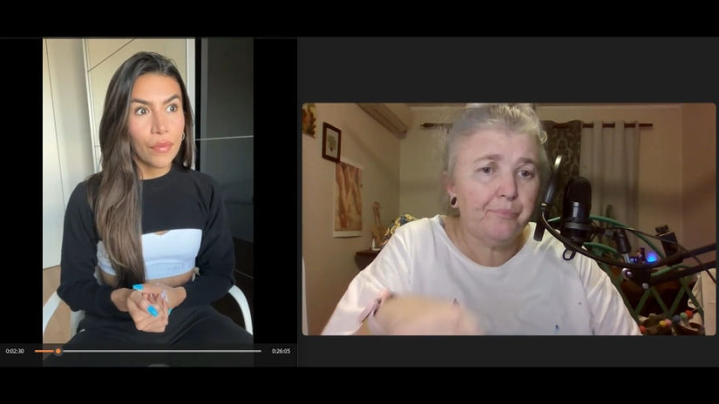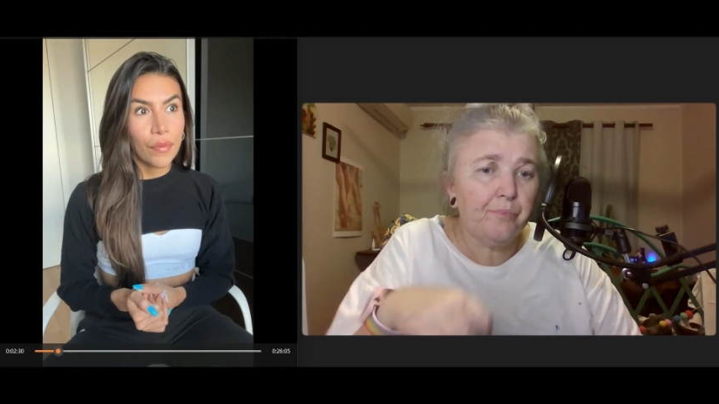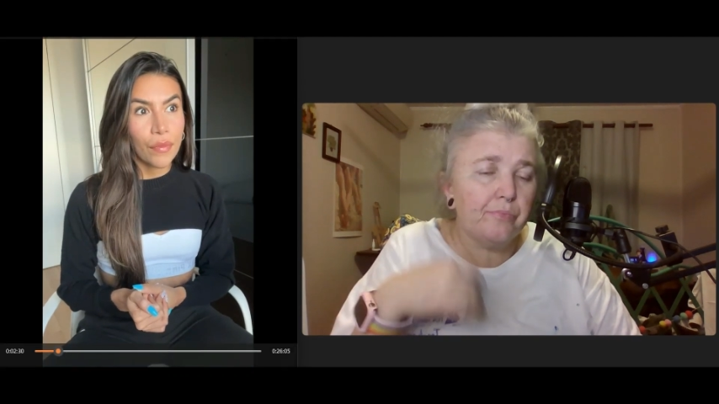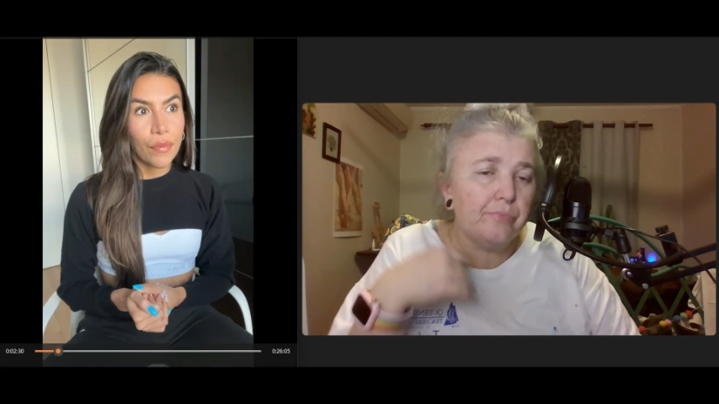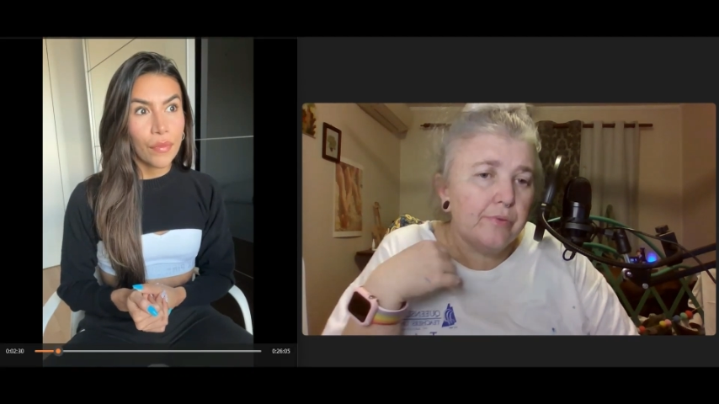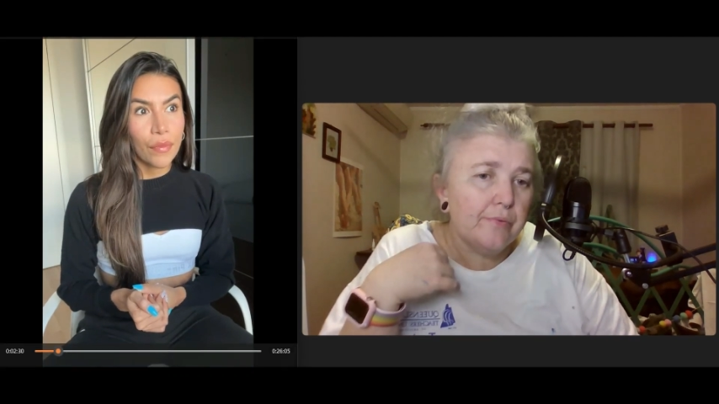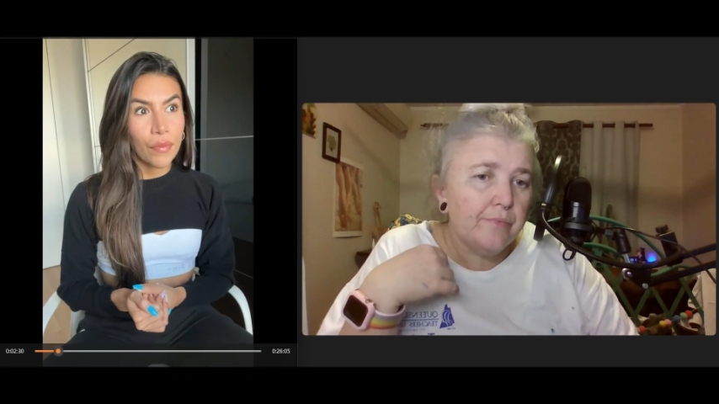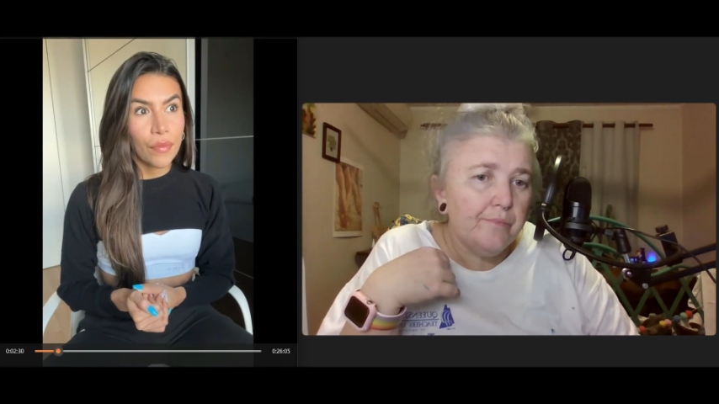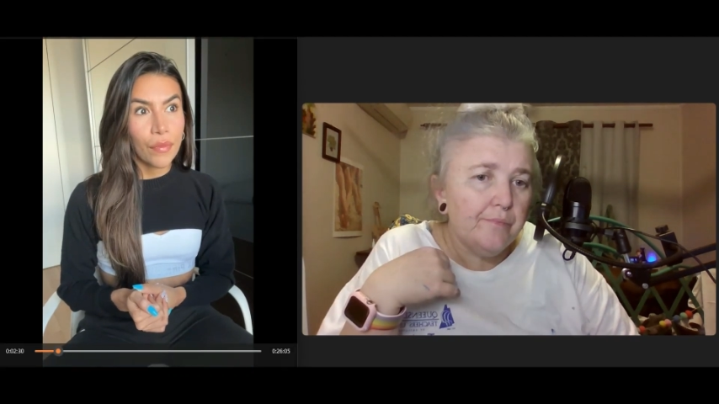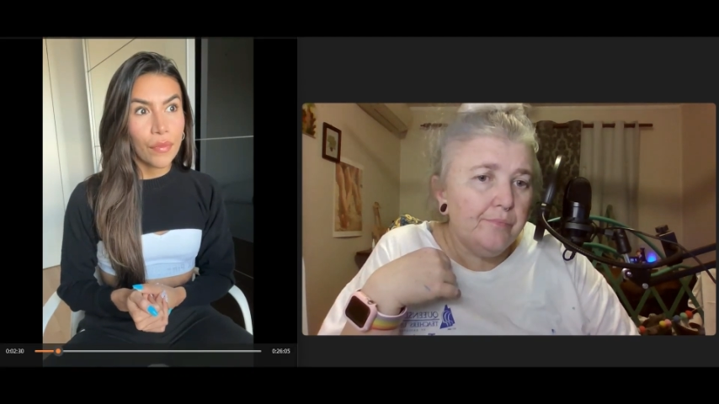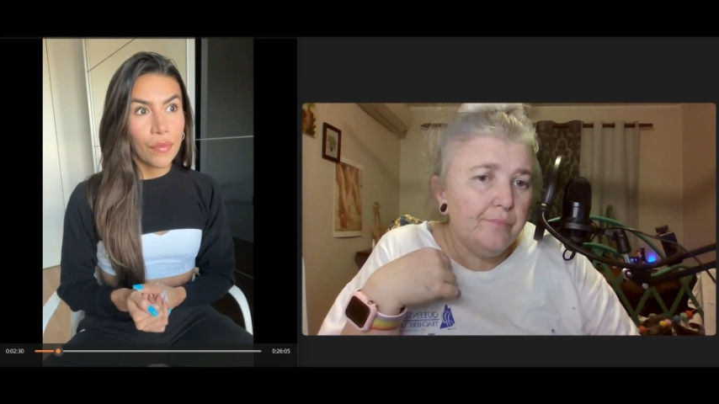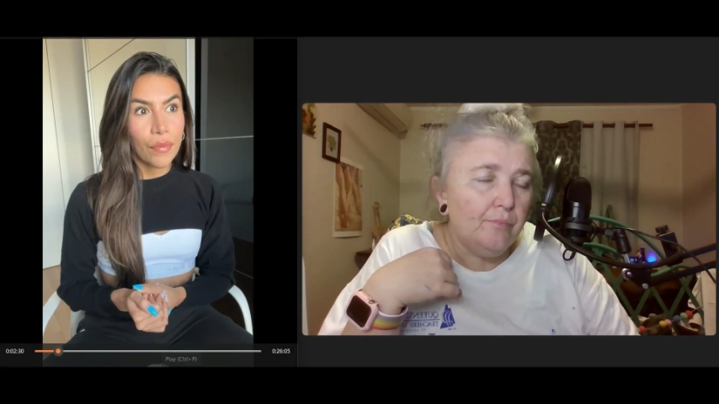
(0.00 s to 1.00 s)

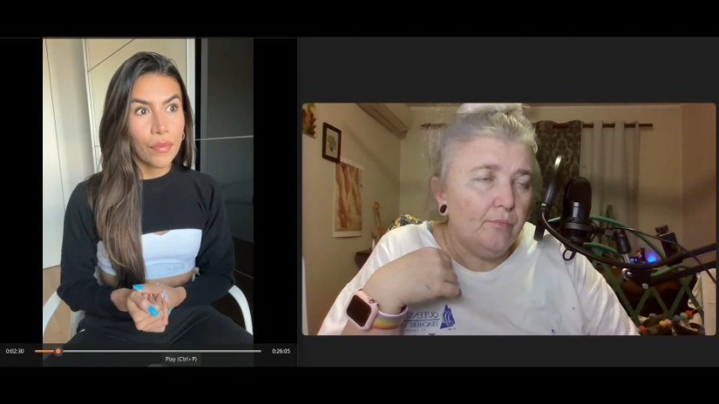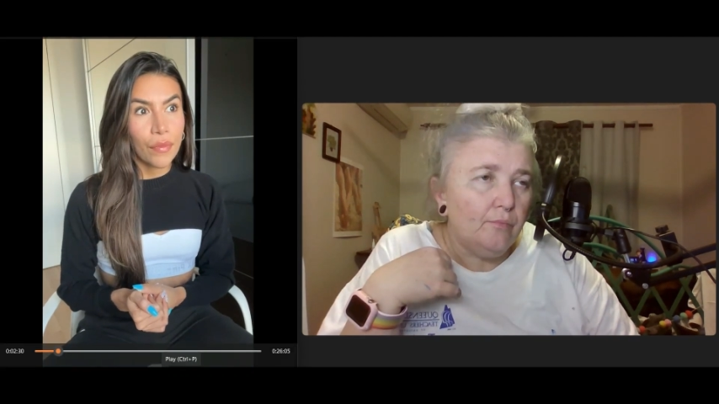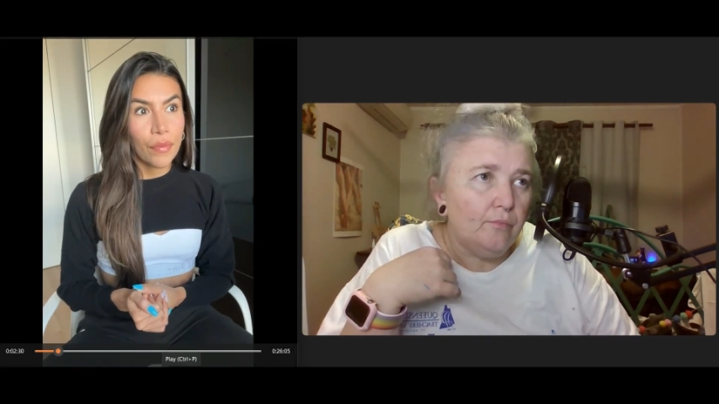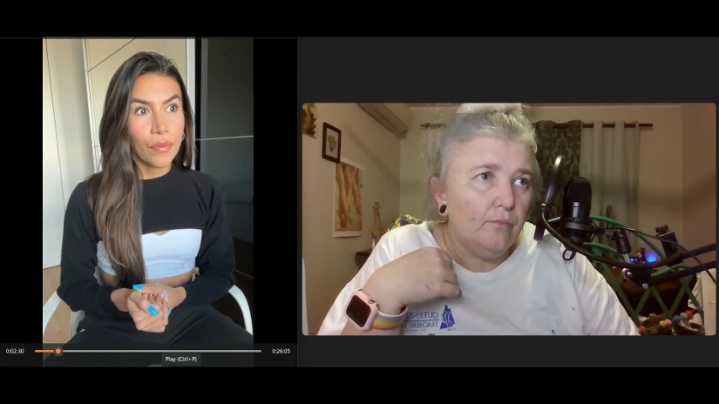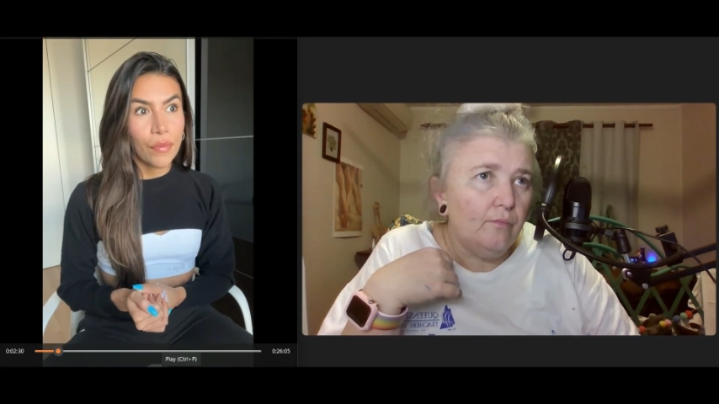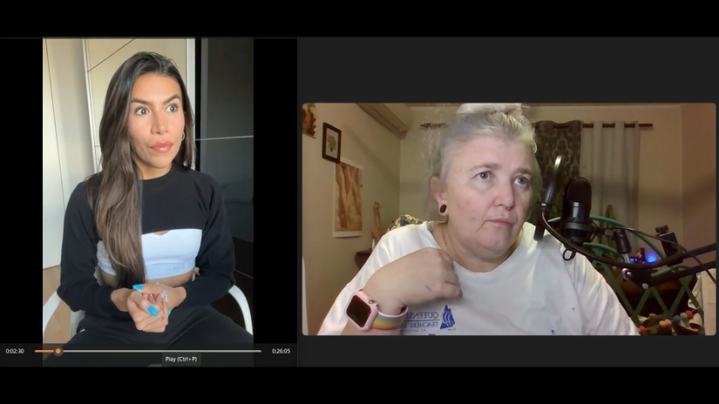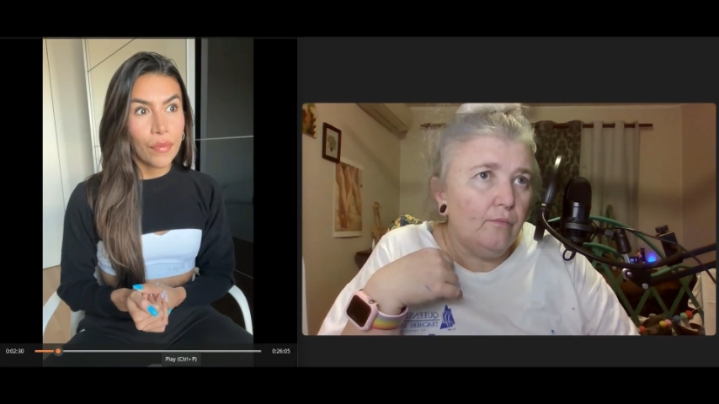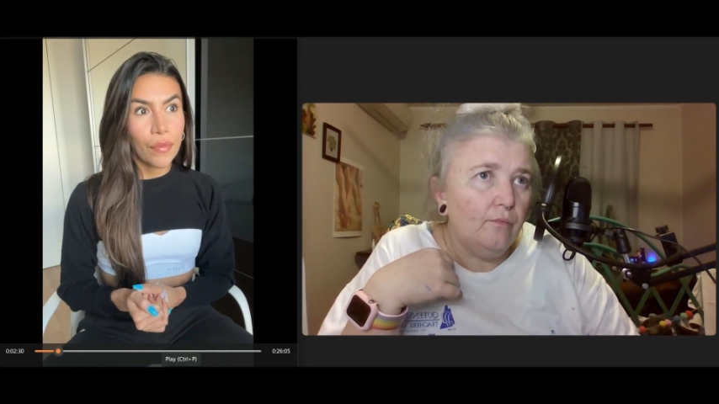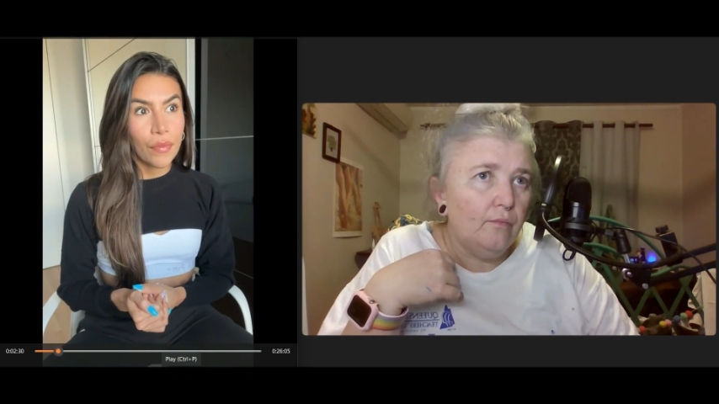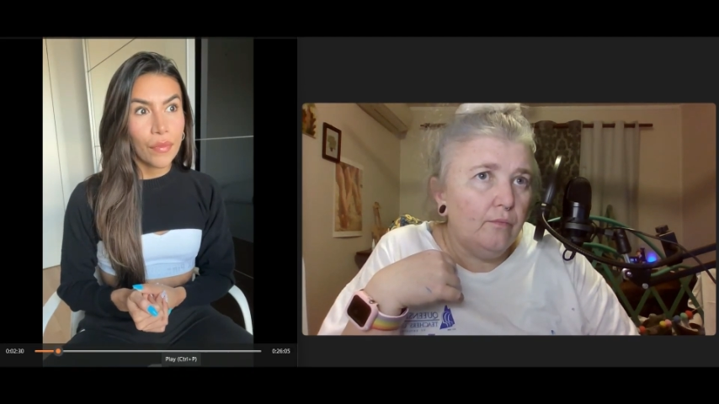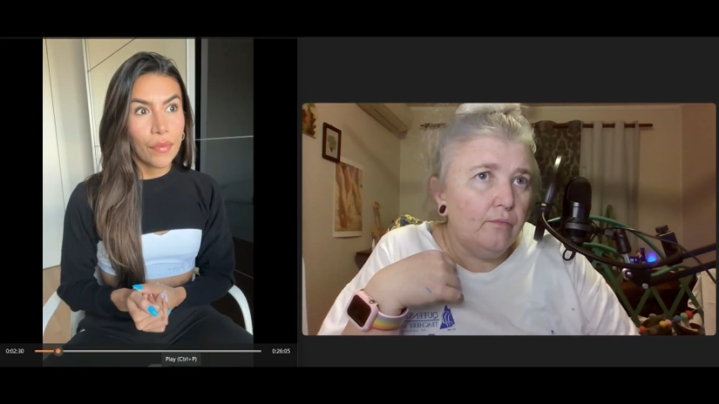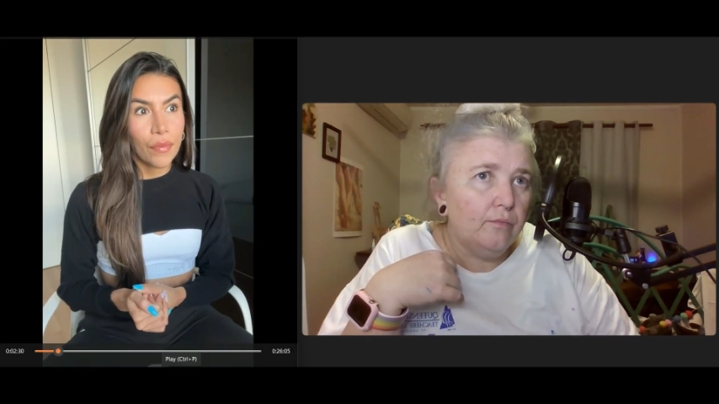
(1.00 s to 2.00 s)
Nothing is said.